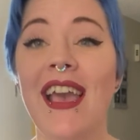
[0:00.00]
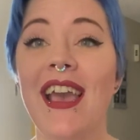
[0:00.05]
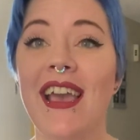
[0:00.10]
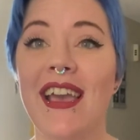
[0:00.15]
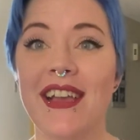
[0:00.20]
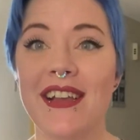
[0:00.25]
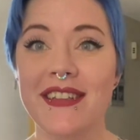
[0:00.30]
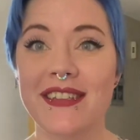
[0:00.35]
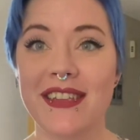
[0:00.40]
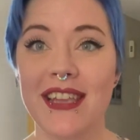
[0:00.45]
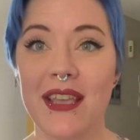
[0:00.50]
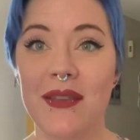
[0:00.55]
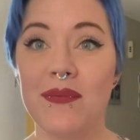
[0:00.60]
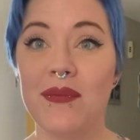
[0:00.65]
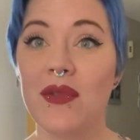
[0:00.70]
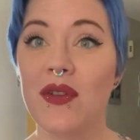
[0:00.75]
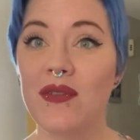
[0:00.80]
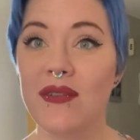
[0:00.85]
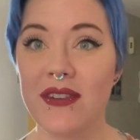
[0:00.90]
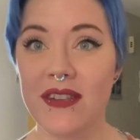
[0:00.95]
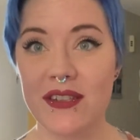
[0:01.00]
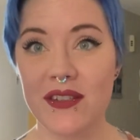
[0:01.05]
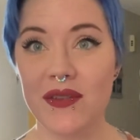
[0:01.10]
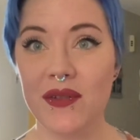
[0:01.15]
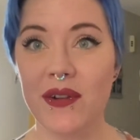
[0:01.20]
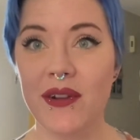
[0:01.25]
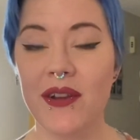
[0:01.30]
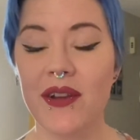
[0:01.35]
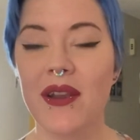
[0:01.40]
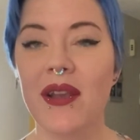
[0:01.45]
and a mood
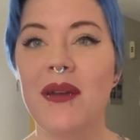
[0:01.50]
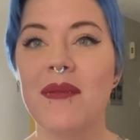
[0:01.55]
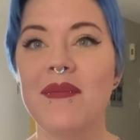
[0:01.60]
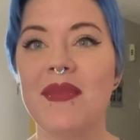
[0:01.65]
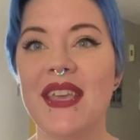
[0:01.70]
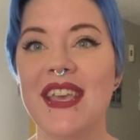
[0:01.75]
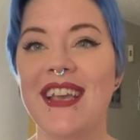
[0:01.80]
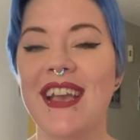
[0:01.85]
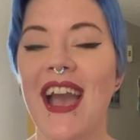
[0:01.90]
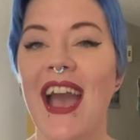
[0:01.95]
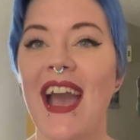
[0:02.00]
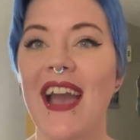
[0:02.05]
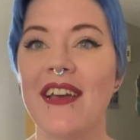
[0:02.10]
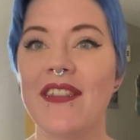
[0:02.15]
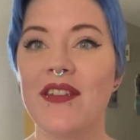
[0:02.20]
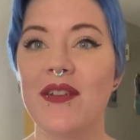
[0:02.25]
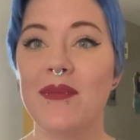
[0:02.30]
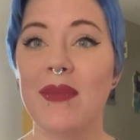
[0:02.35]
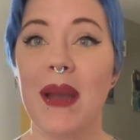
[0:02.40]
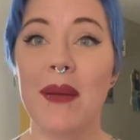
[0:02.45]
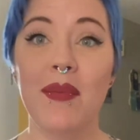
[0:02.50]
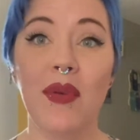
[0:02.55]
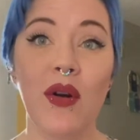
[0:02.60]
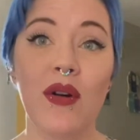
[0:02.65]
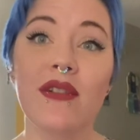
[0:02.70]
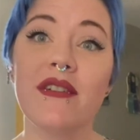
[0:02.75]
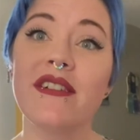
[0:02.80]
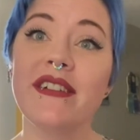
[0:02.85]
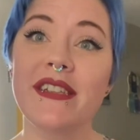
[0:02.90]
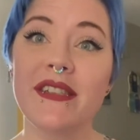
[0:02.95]
disorder, being either
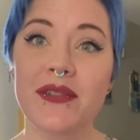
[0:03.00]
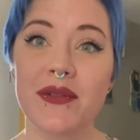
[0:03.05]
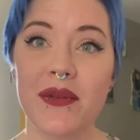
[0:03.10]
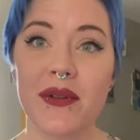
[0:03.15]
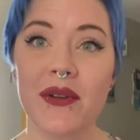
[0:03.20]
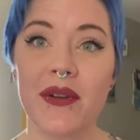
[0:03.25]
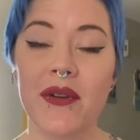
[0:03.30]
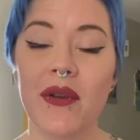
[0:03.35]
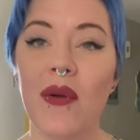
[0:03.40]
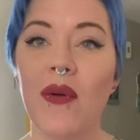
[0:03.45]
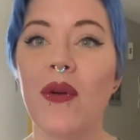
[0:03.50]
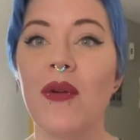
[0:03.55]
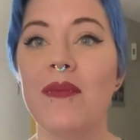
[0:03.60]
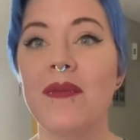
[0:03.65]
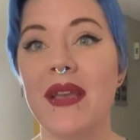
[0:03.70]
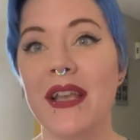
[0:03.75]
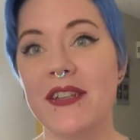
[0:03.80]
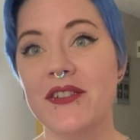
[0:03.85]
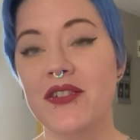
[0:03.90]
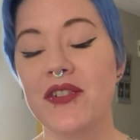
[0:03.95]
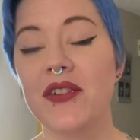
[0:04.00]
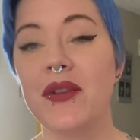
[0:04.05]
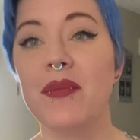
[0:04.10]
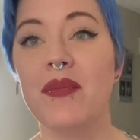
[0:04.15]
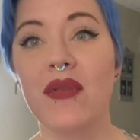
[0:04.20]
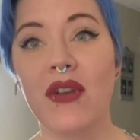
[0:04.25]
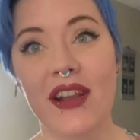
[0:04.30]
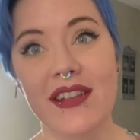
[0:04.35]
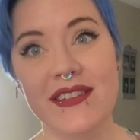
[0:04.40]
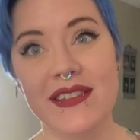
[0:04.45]
bipolar disorder or major
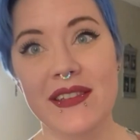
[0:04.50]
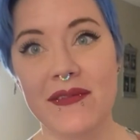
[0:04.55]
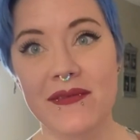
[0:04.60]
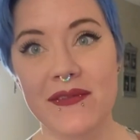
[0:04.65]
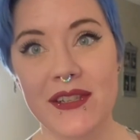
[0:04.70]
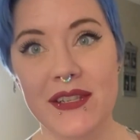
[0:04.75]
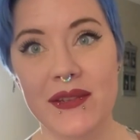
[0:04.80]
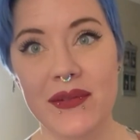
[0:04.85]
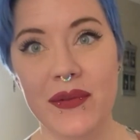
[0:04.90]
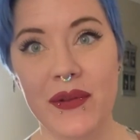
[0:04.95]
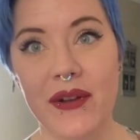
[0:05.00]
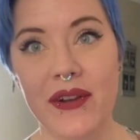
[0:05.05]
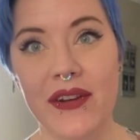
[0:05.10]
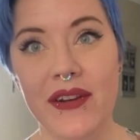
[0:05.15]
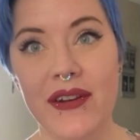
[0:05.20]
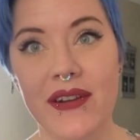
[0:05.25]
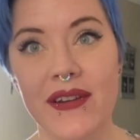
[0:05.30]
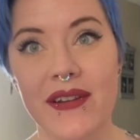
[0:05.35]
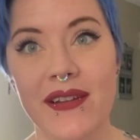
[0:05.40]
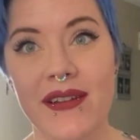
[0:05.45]
depressive disorder.